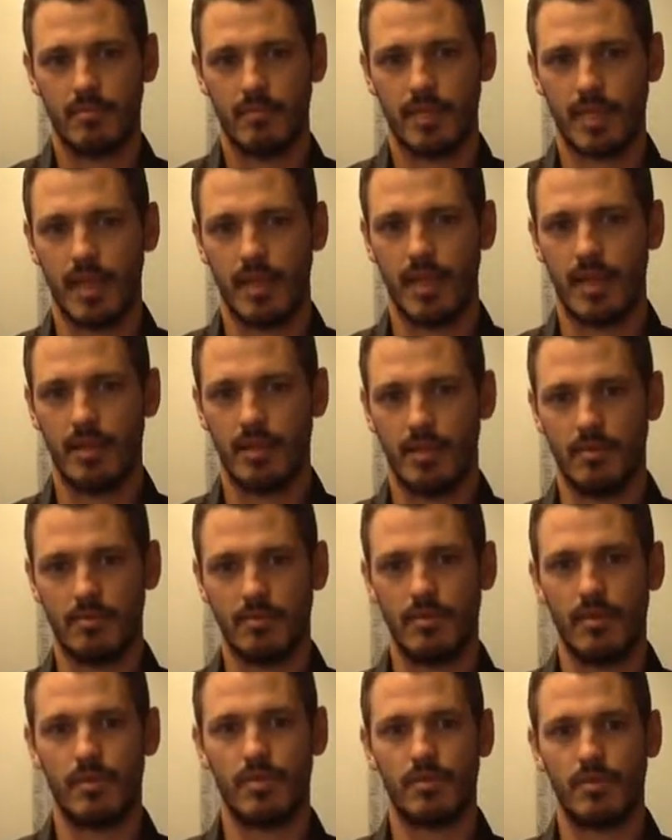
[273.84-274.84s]
So it
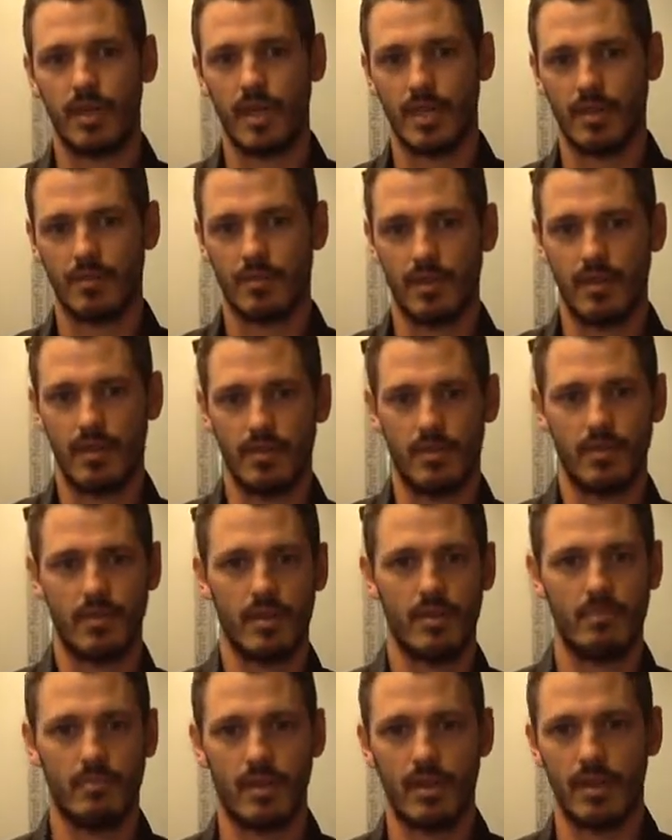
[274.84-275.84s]
would transfer onto
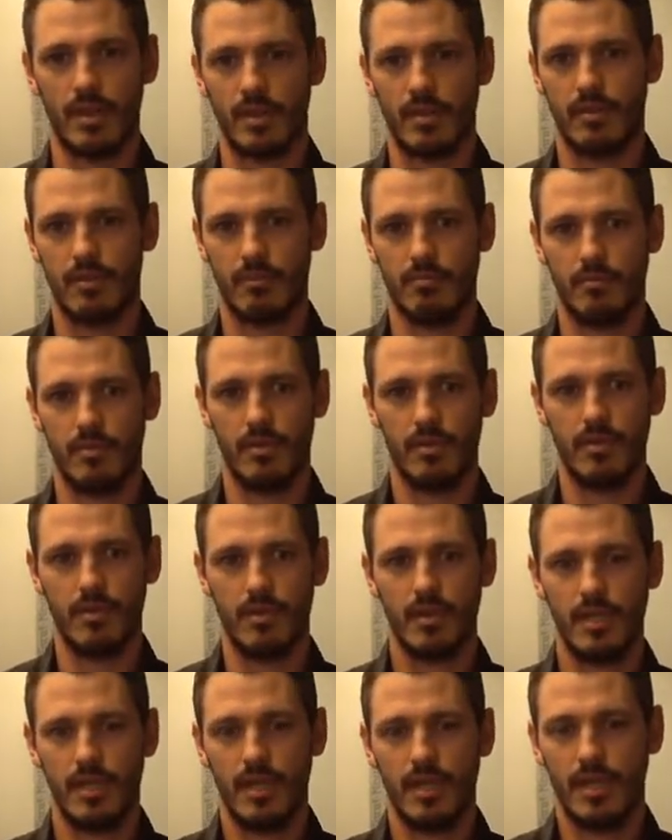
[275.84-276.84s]
the bike more.
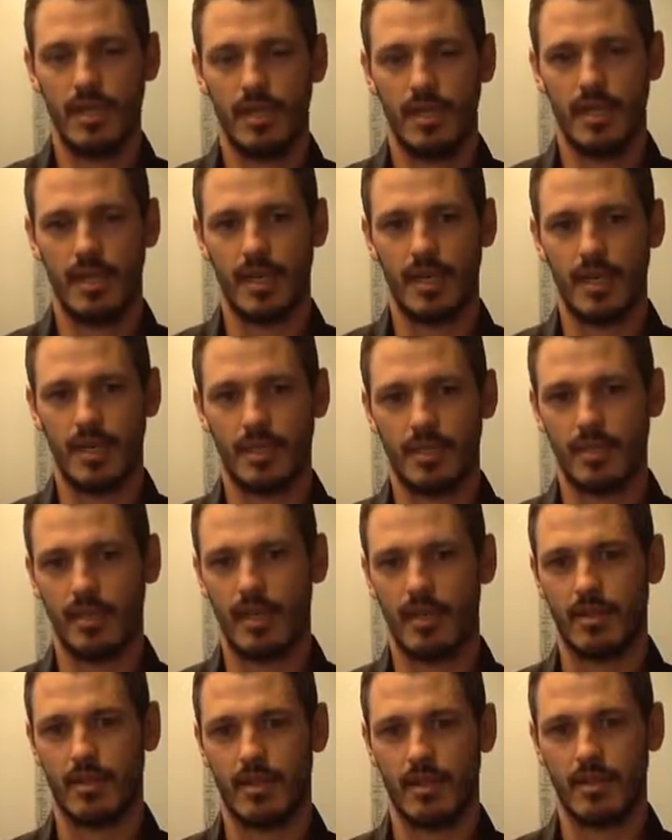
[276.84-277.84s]
So
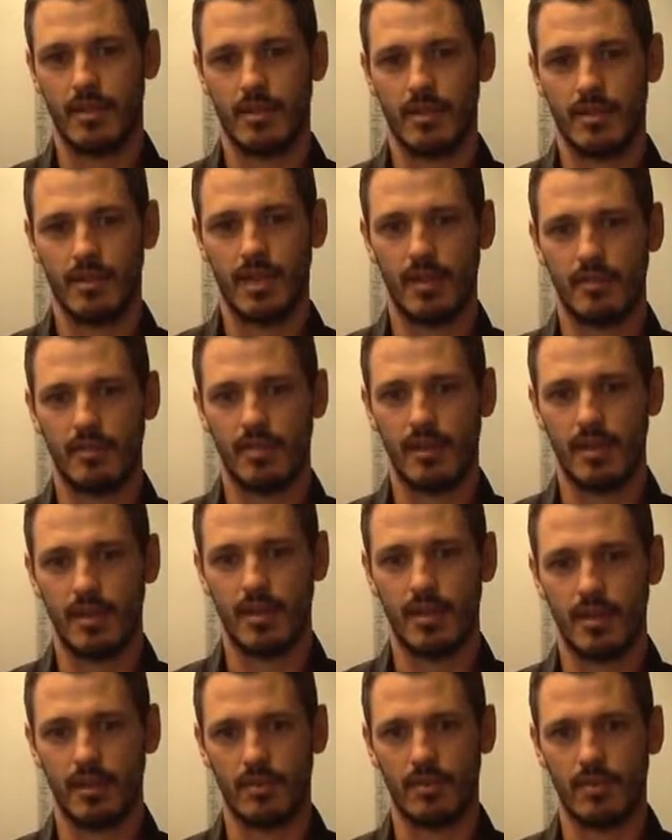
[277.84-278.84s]
I think definitely
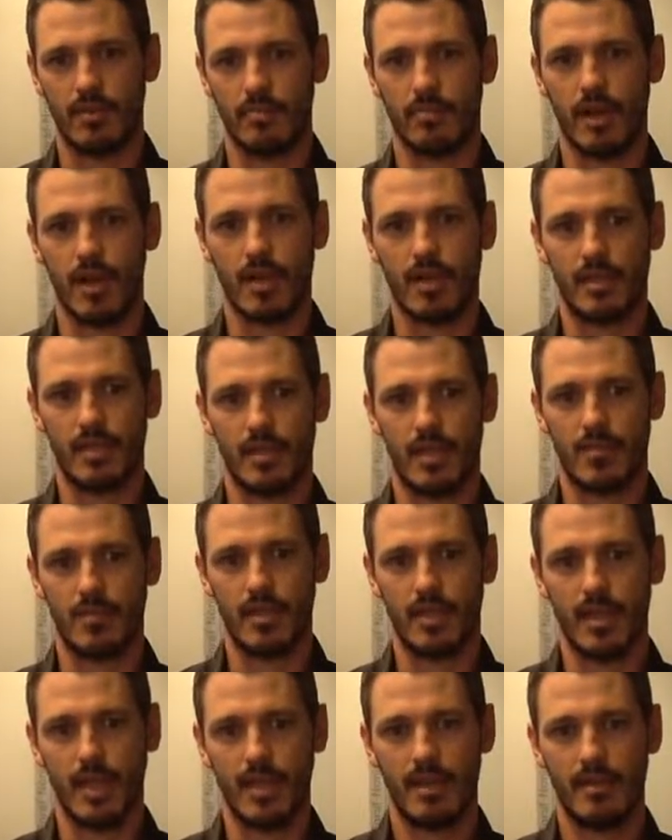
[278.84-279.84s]
incorporating some
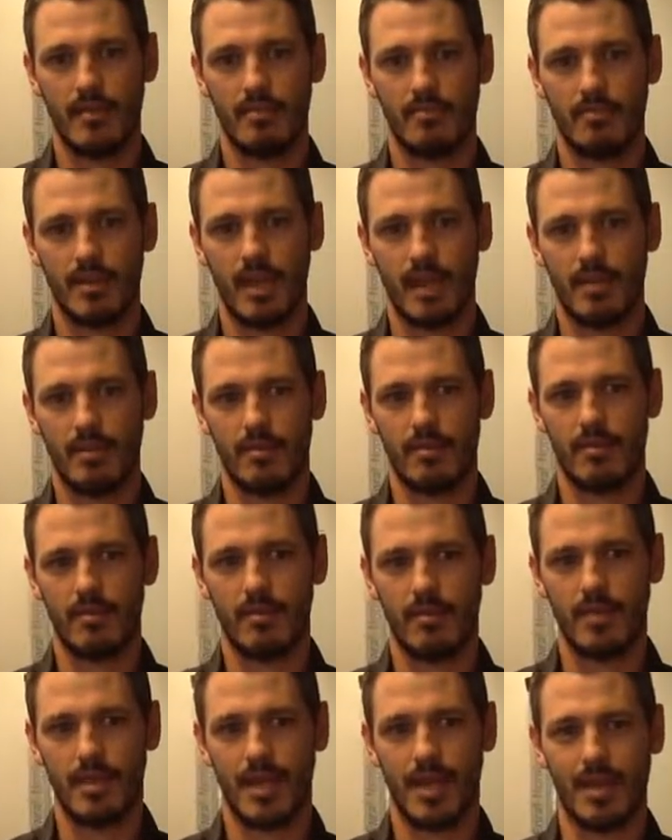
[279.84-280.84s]
of that, but
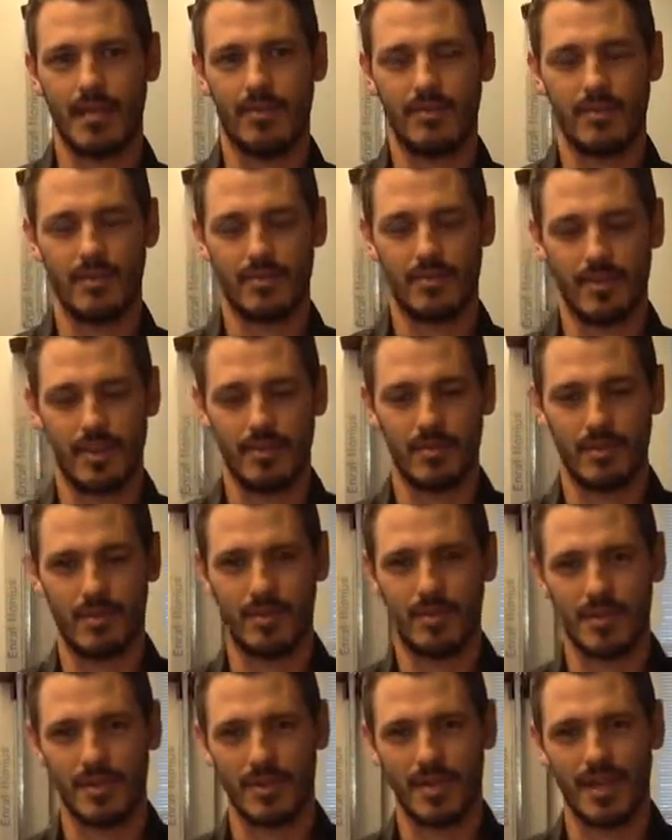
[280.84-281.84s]
you have to tread with
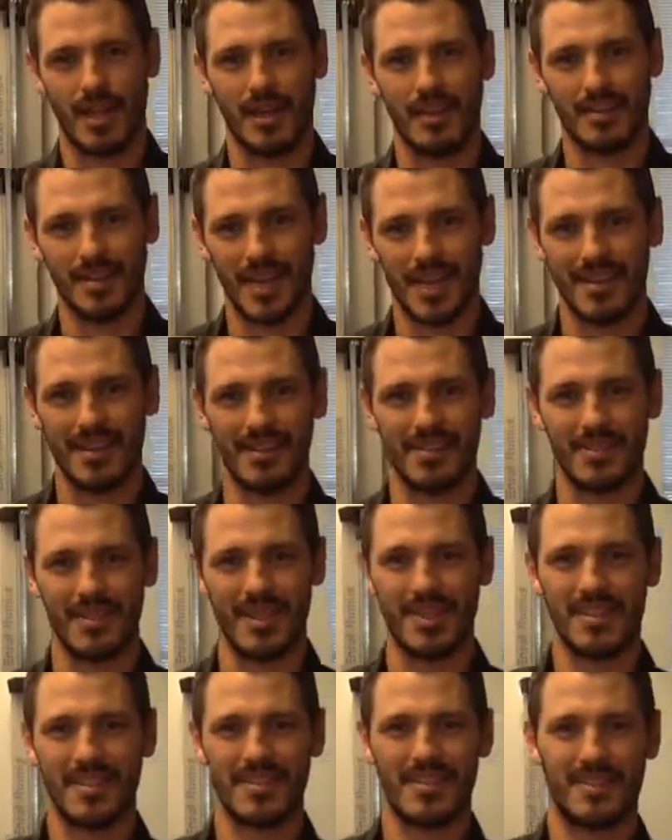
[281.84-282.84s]
caution going downhill
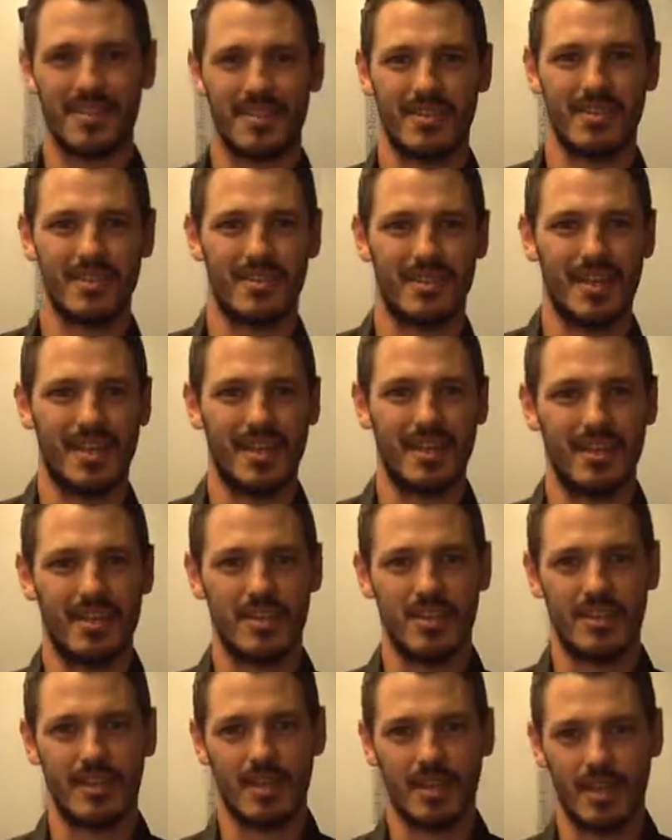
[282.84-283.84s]
then, just because
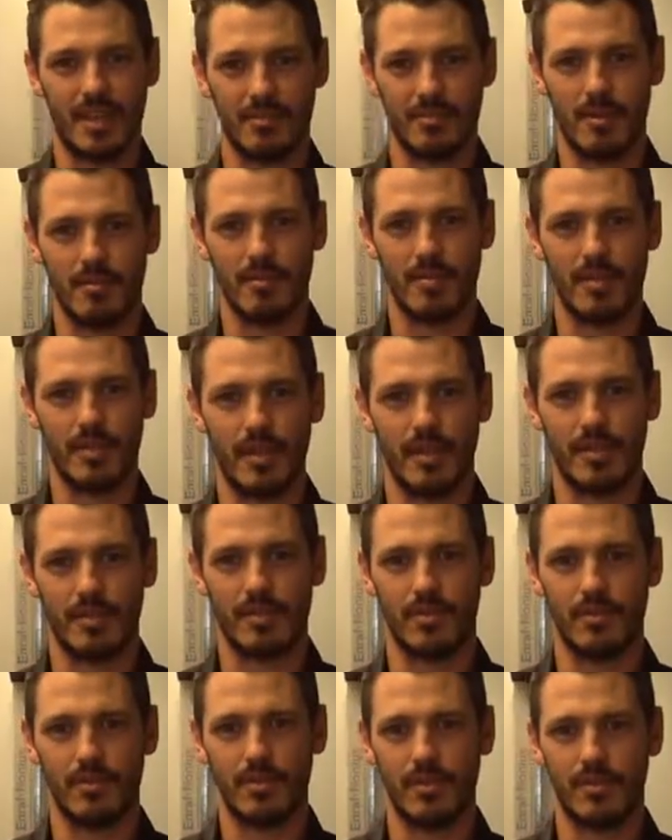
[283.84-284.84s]
you can get a bit more of those
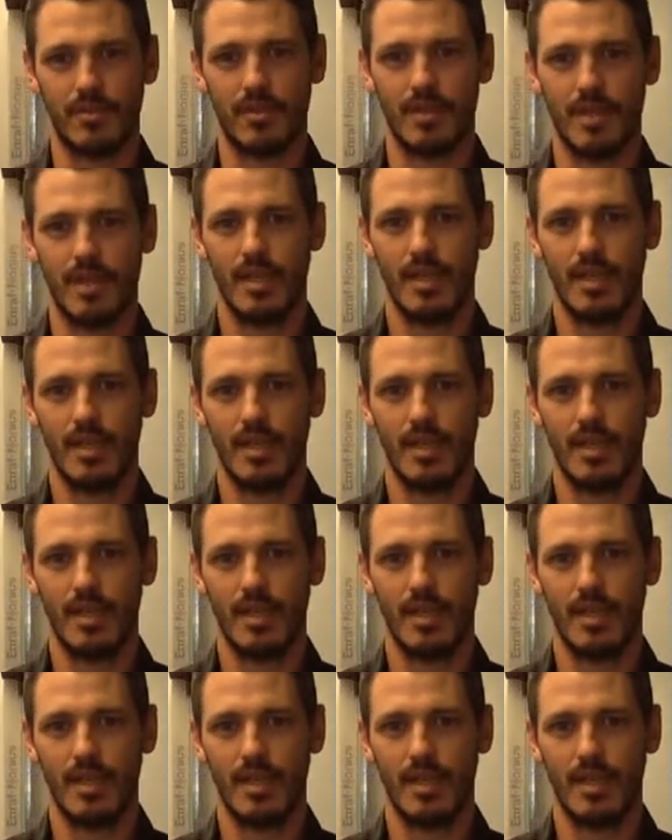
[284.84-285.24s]
soreness